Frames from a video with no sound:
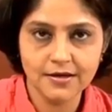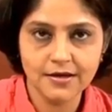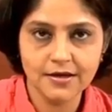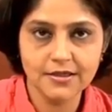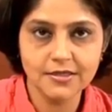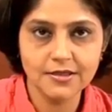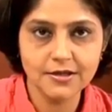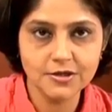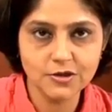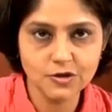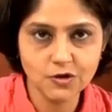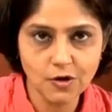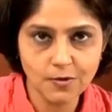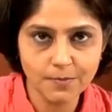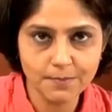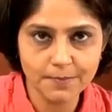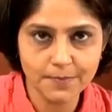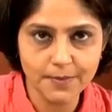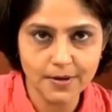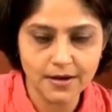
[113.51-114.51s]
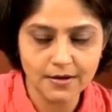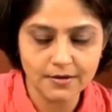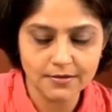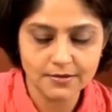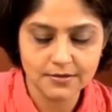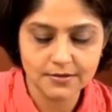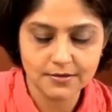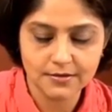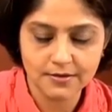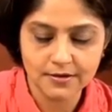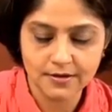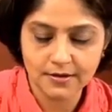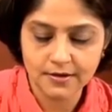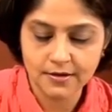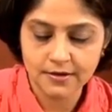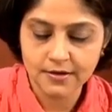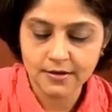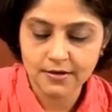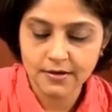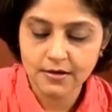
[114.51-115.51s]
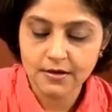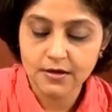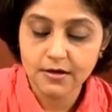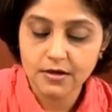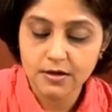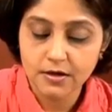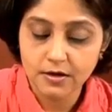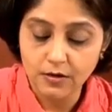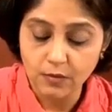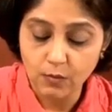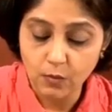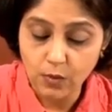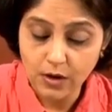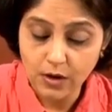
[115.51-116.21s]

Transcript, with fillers: in the top part. Now